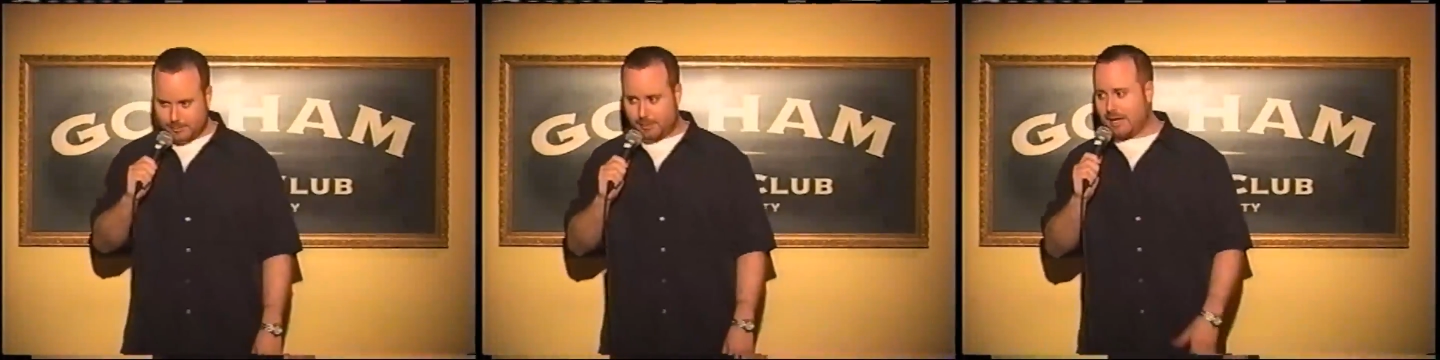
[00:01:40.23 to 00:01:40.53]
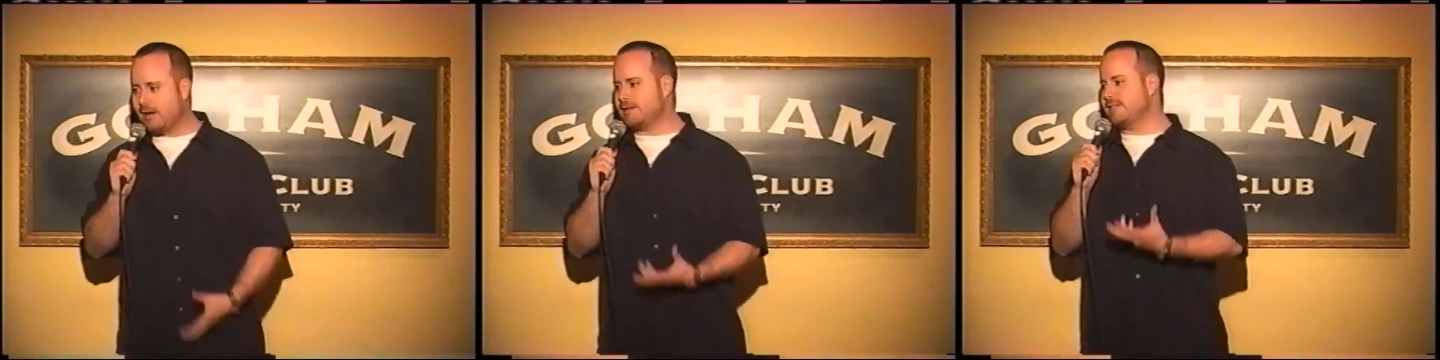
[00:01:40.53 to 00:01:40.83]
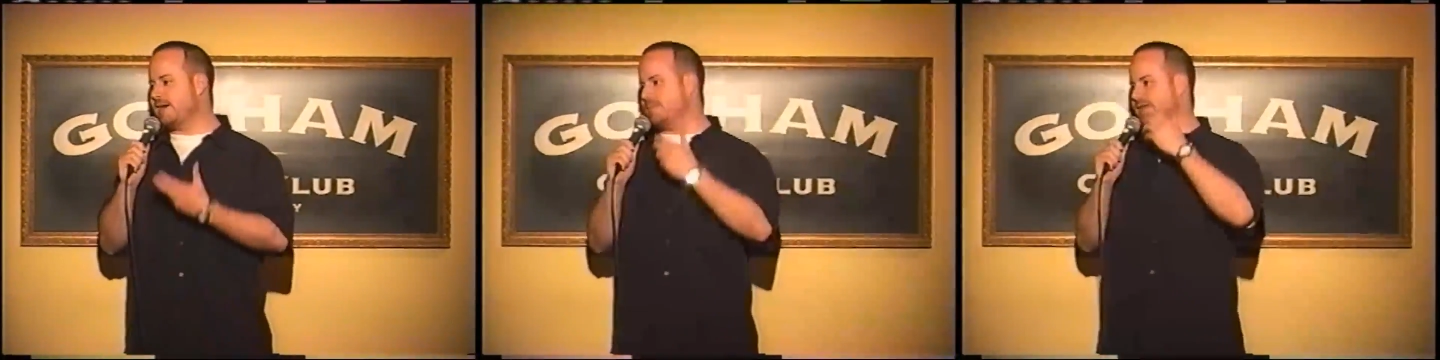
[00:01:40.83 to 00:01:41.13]
But I
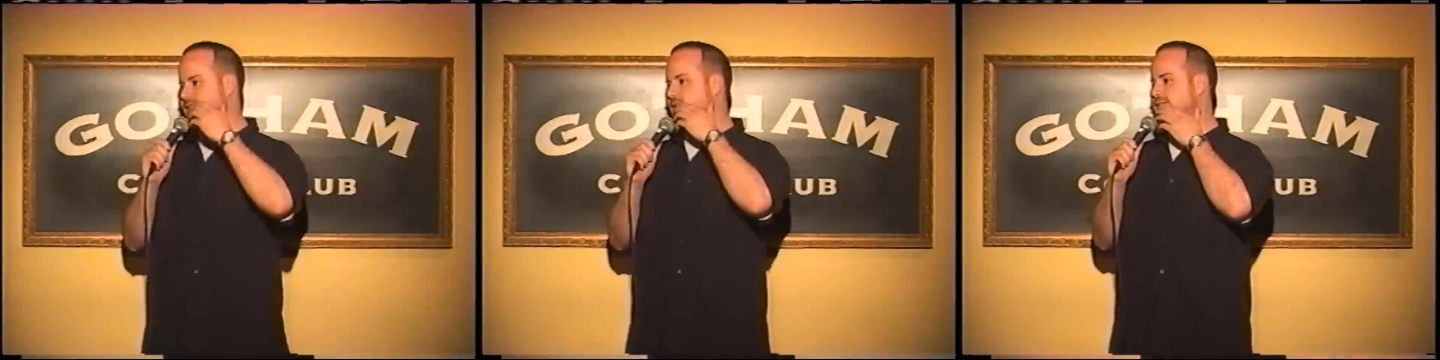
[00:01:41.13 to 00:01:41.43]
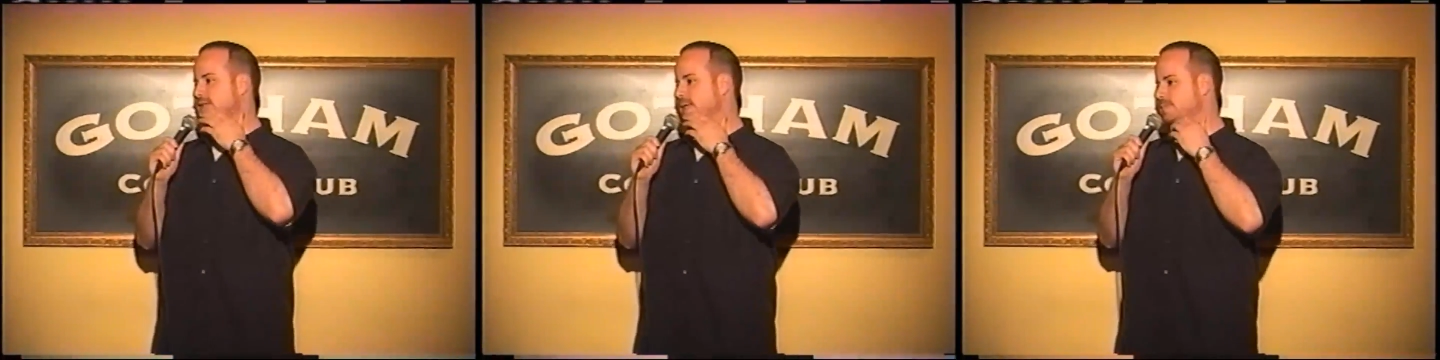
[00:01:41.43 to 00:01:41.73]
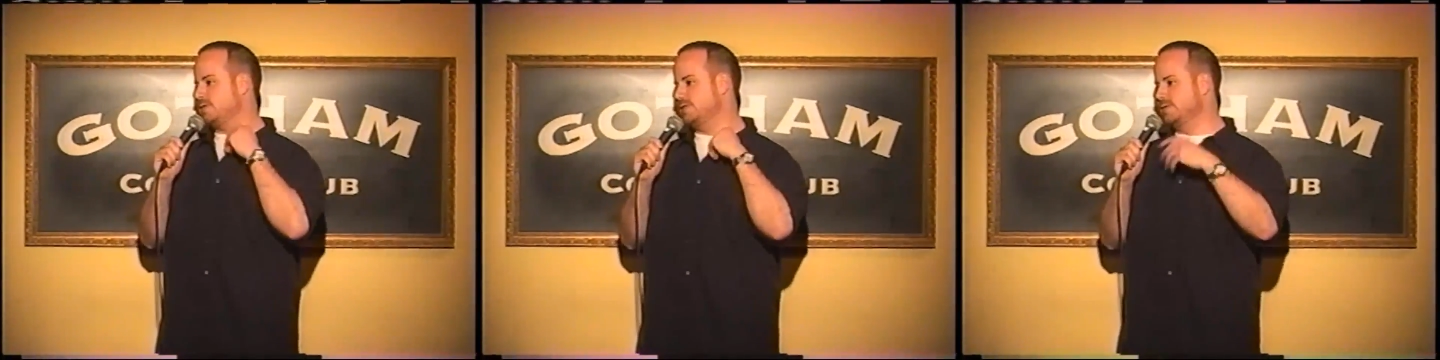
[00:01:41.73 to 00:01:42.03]
lucked out because I
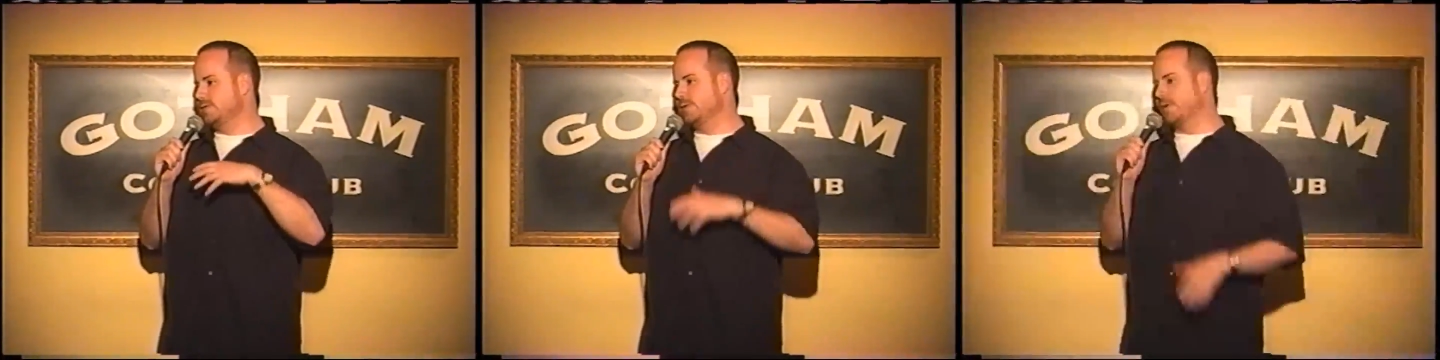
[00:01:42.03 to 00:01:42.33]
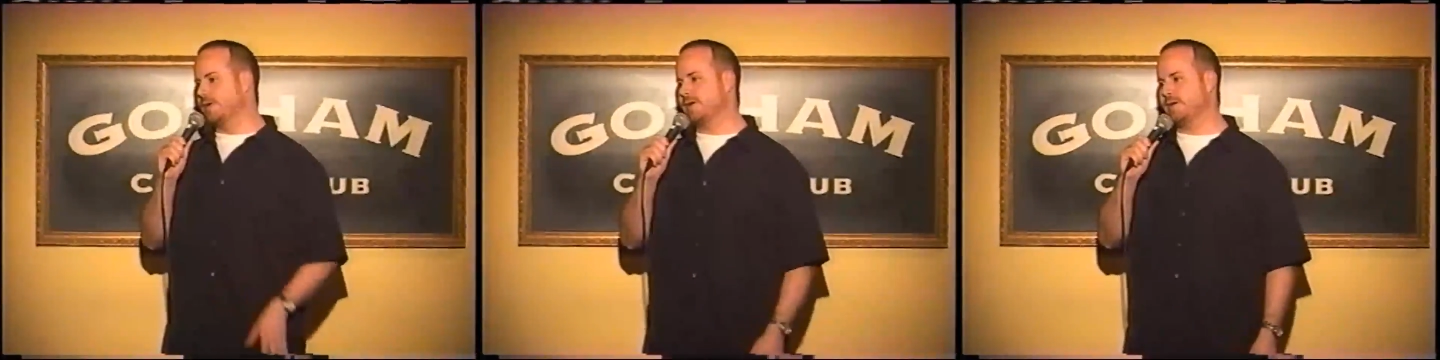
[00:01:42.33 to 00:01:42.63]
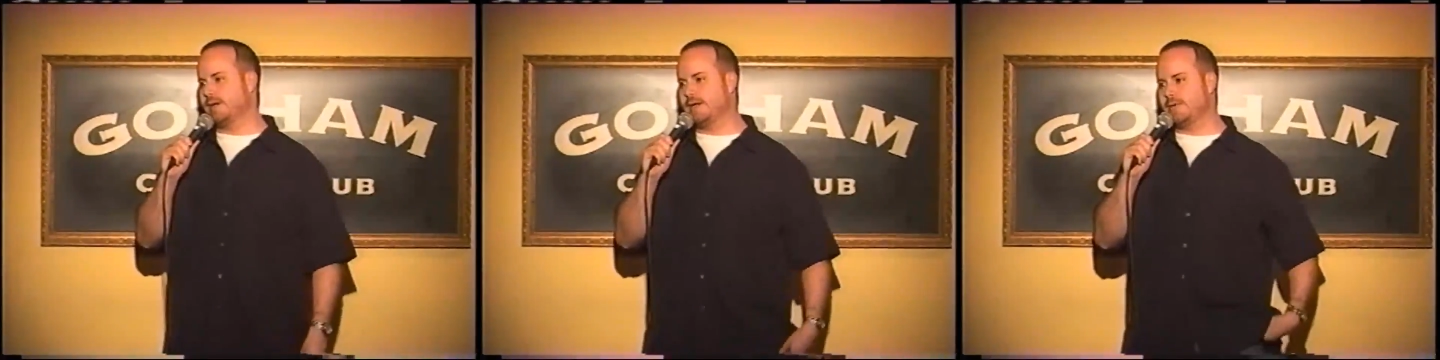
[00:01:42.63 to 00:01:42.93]
escaped to New
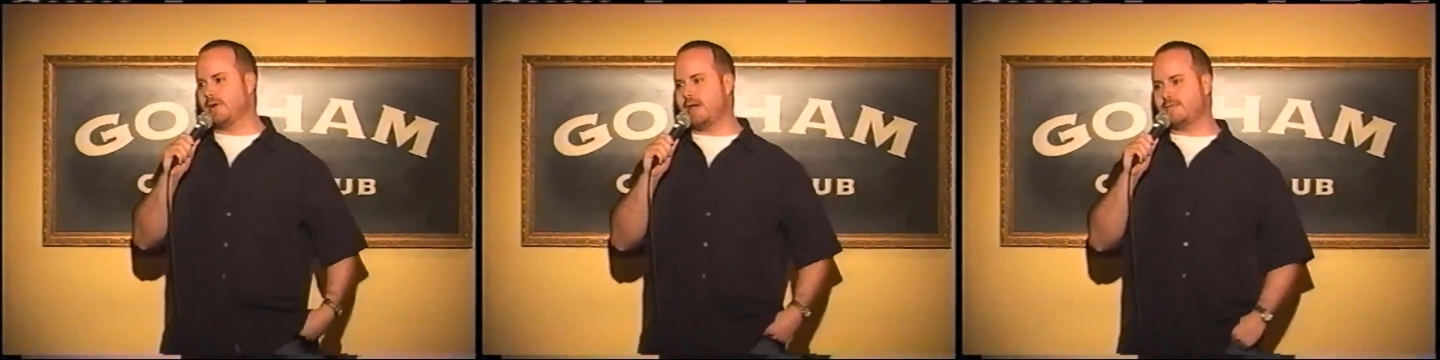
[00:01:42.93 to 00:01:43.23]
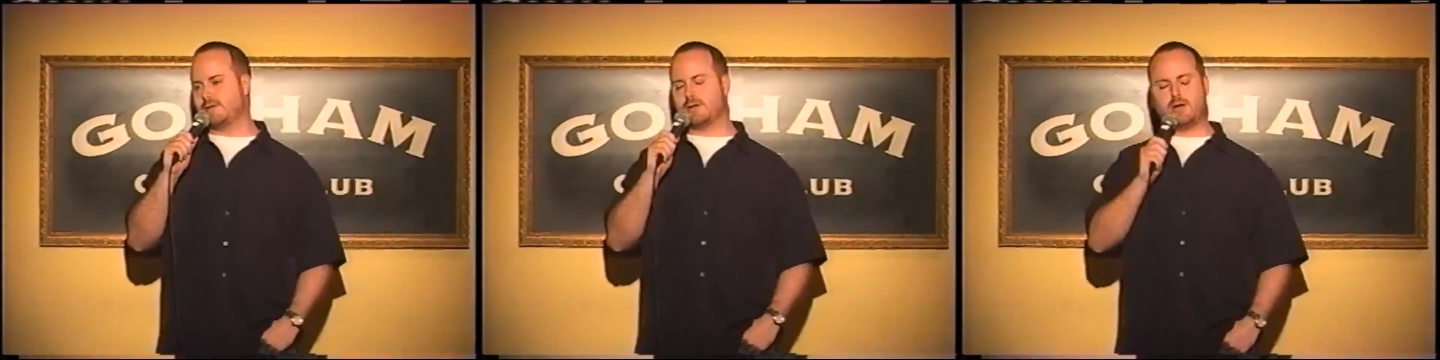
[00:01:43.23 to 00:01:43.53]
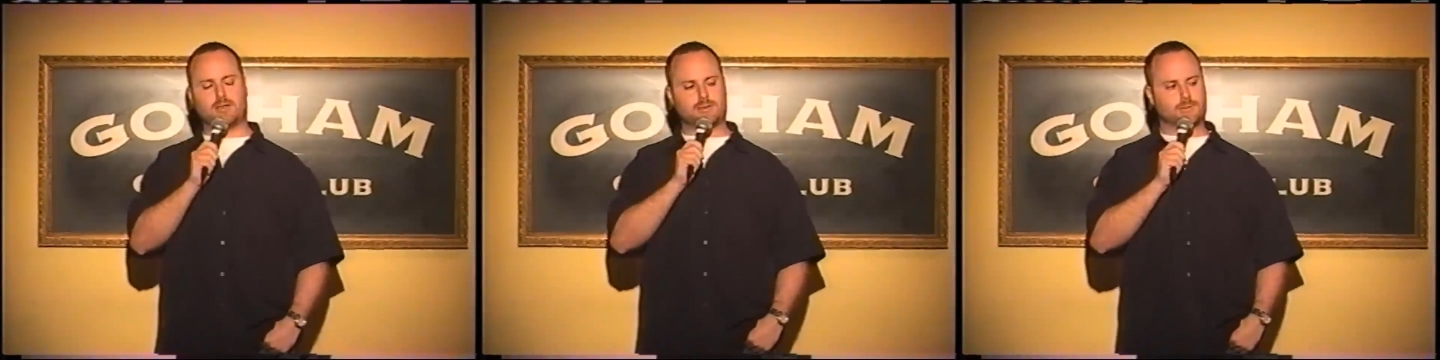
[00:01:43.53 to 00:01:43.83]
York right after
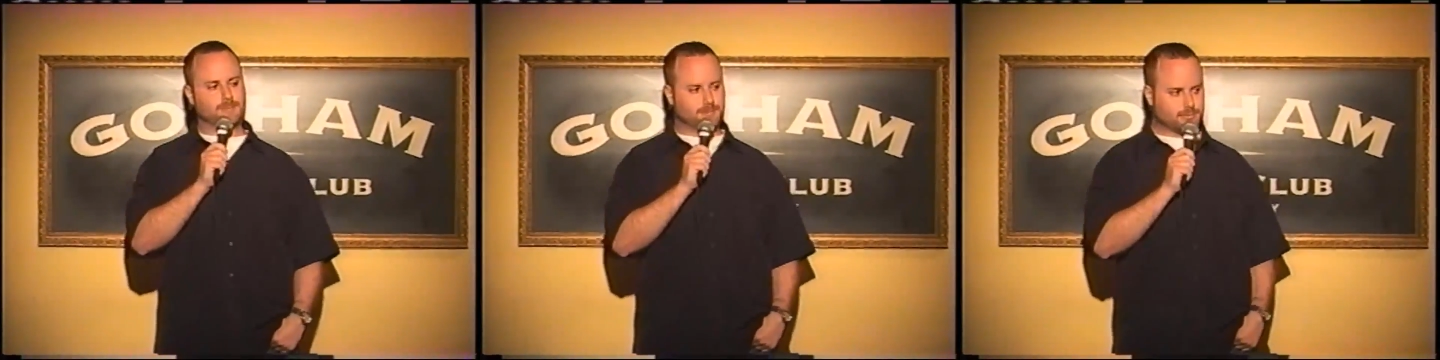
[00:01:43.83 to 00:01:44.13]
college.